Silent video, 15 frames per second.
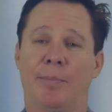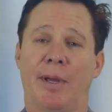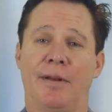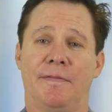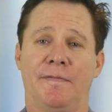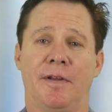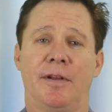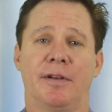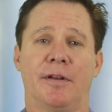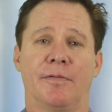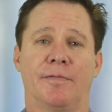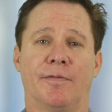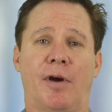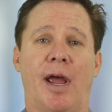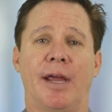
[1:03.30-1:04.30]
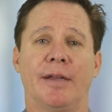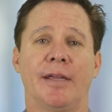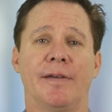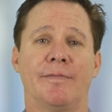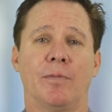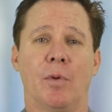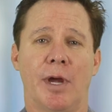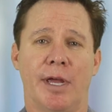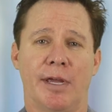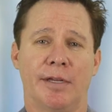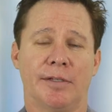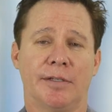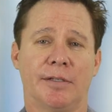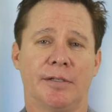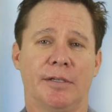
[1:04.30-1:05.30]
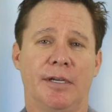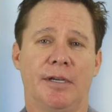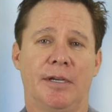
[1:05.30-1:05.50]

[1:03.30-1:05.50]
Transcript: benefited in a variety of ways.